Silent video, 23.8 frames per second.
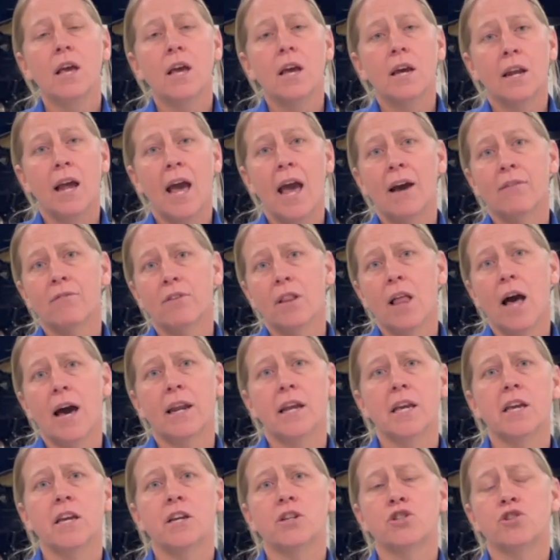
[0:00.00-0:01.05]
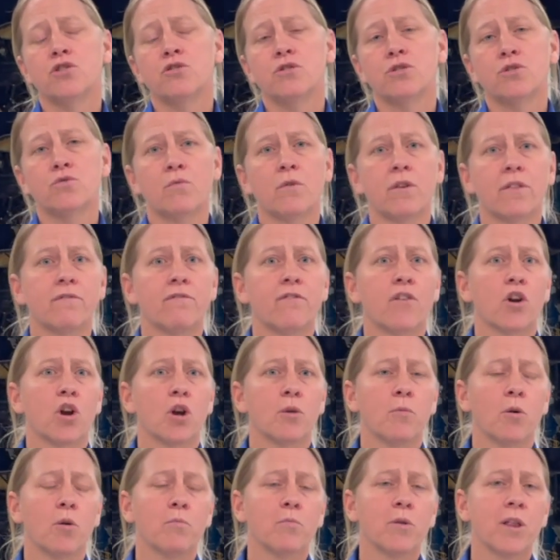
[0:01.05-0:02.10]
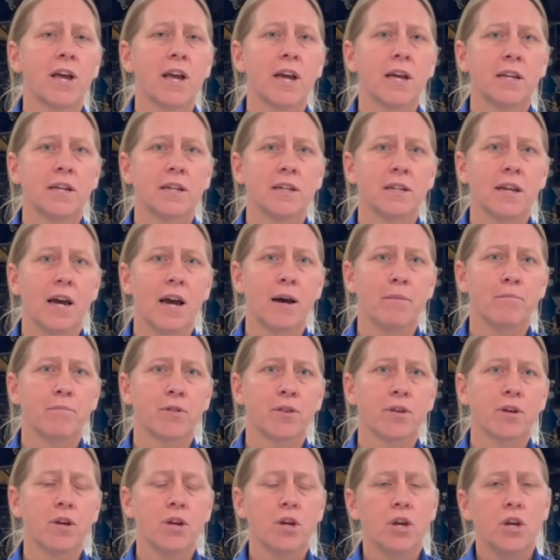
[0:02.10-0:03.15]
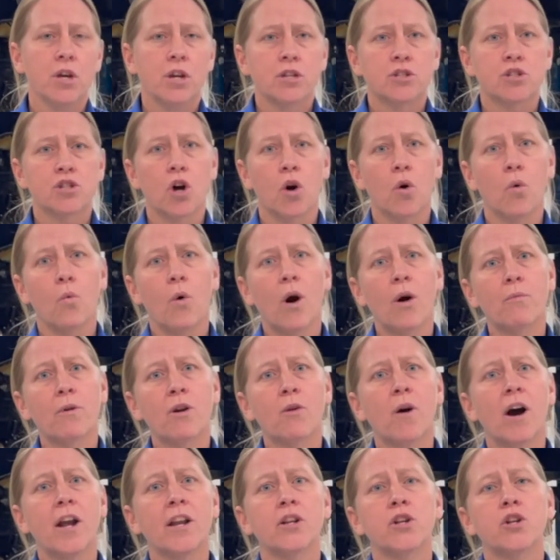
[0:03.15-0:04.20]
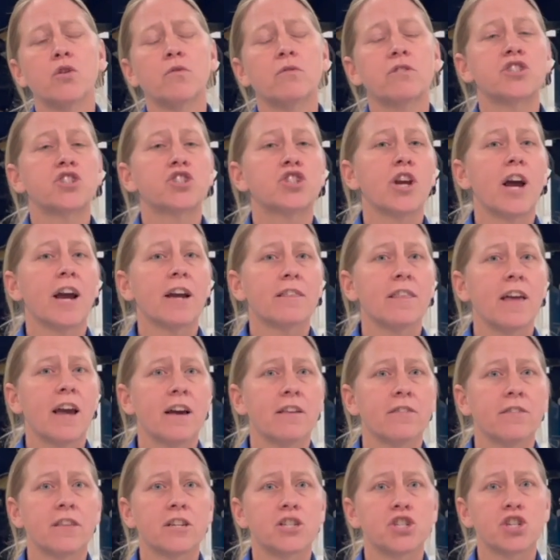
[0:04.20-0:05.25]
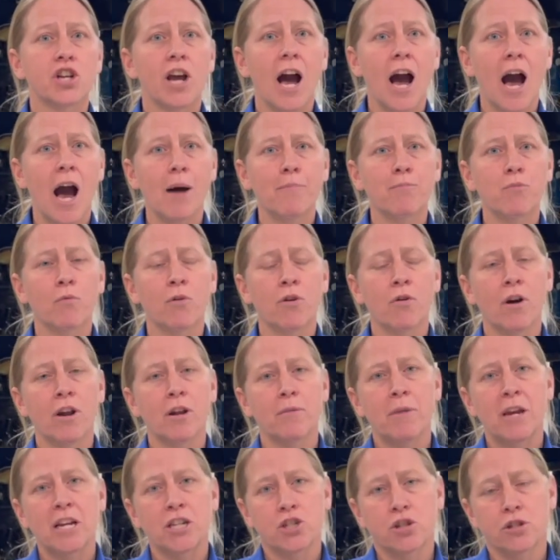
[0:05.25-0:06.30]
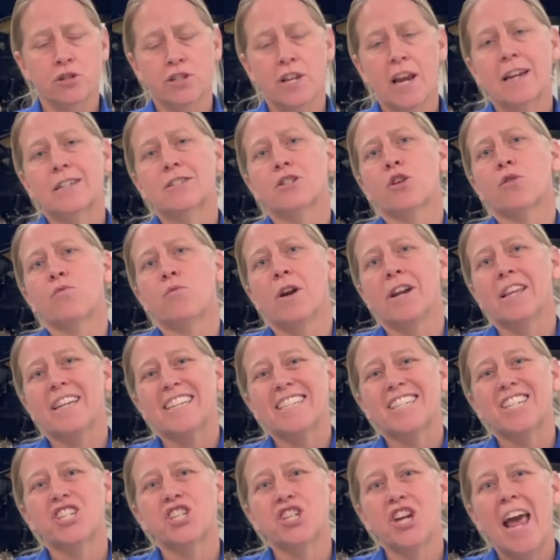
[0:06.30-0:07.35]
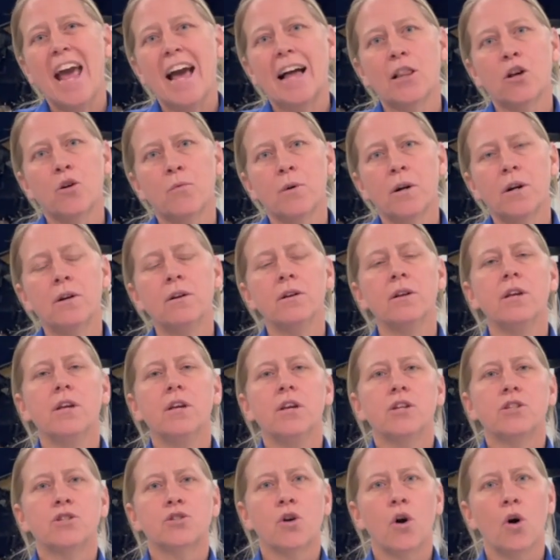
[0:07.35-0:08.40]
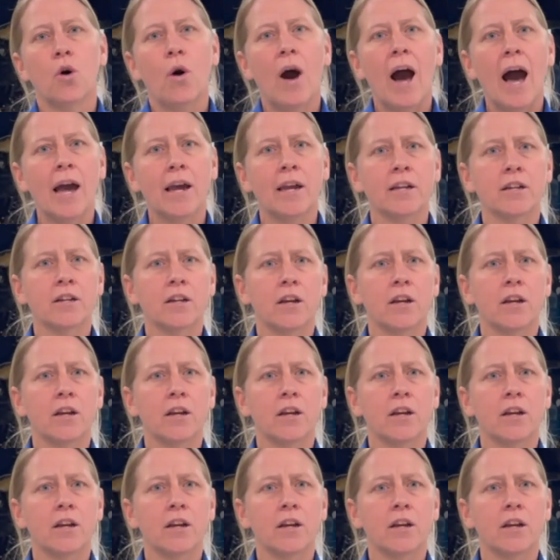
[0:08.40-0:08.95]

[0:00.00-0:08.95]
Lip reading: and I have a lot of issues with variable planting depth. So what we want to do is check that in the shop. We want to make sure it's actually running shallower. So I